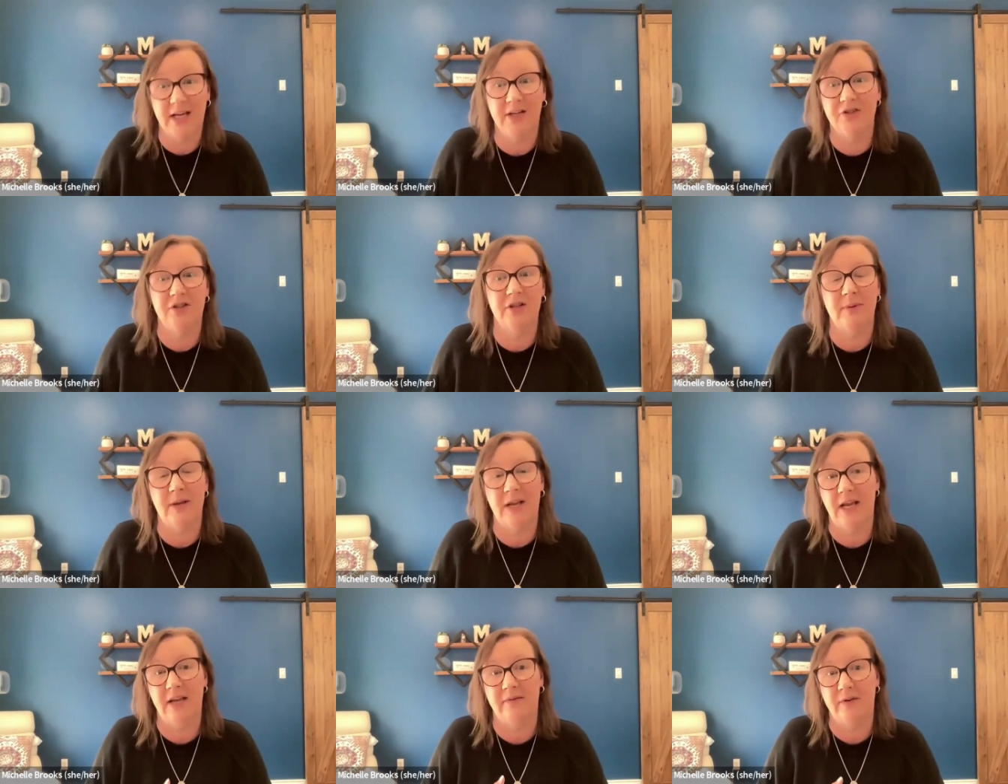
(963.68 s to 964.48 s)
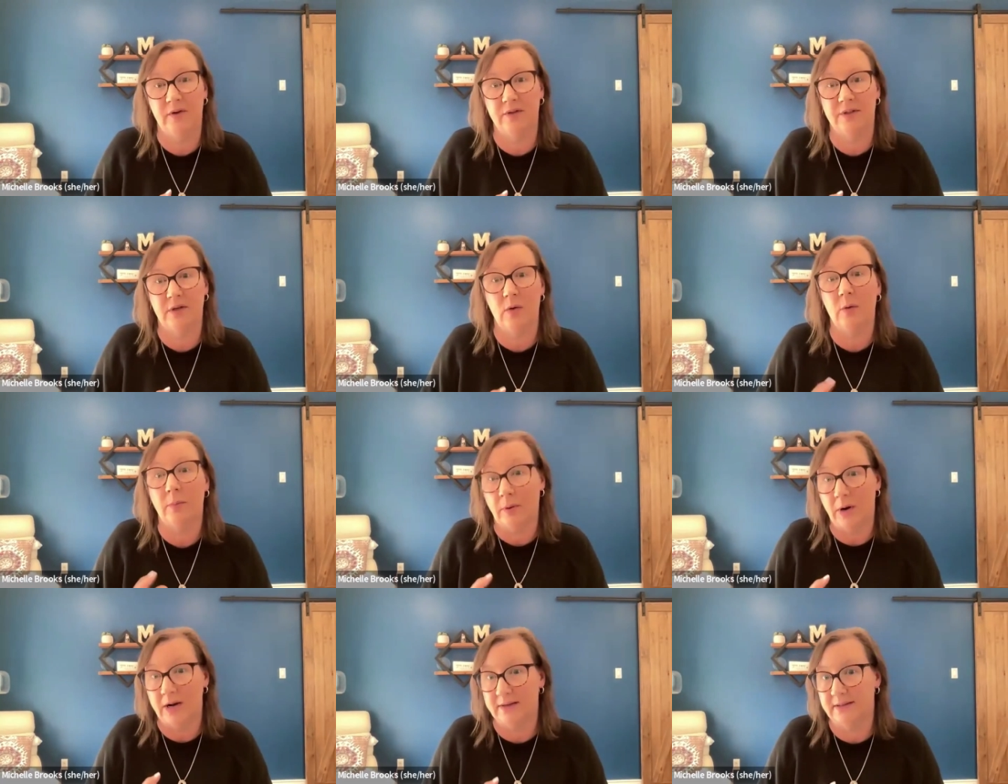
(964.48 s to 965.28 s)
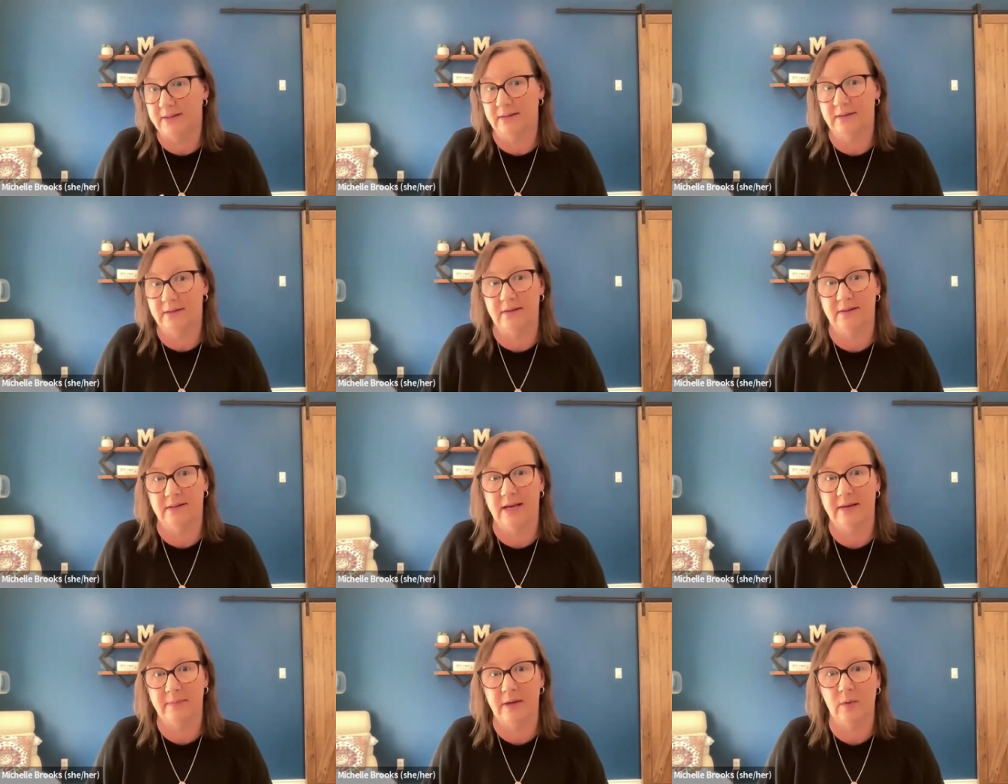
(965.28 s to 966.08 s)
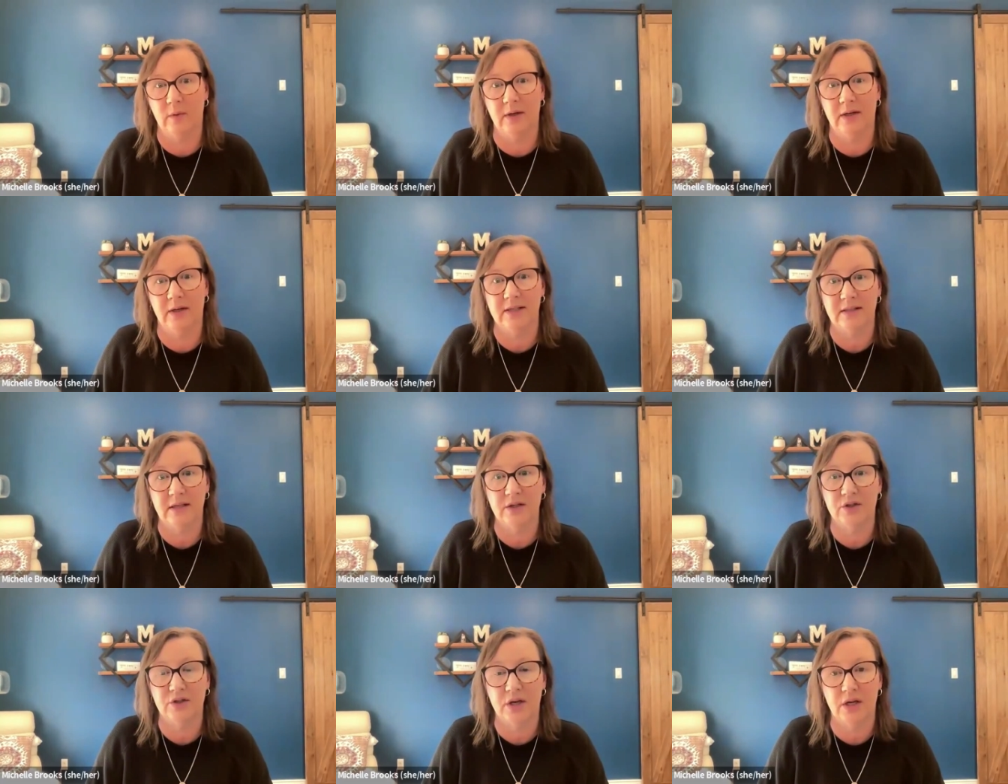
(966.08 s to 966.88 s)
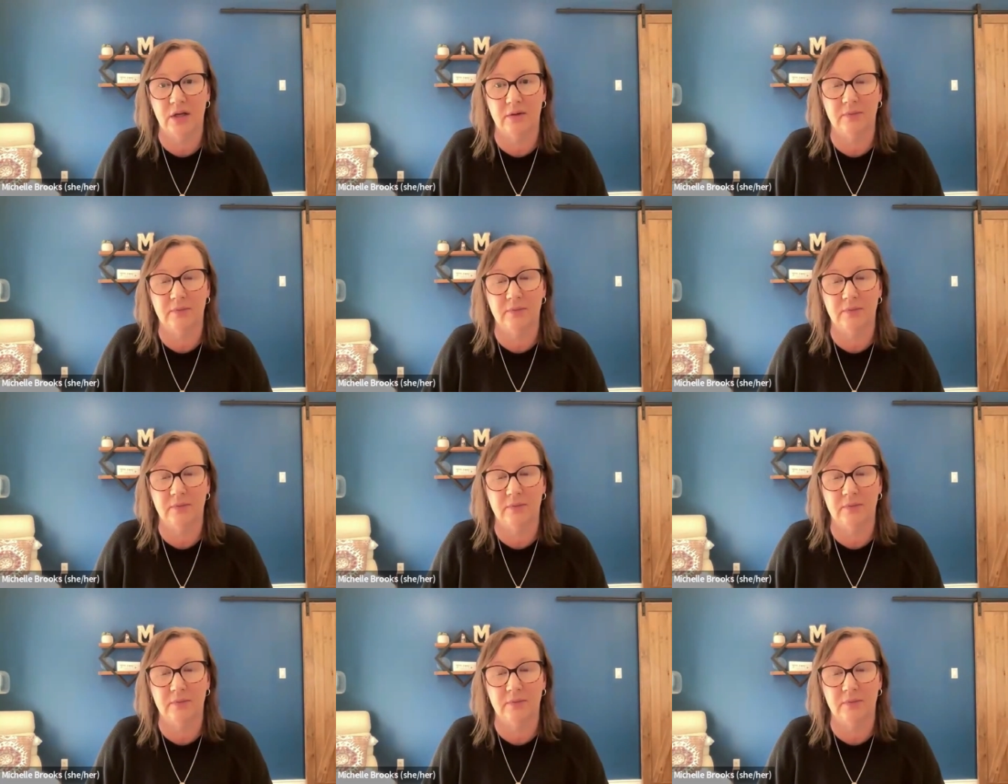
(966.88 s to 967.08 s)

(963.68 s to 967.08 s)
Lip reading: change the behaviors or processes inside my organization.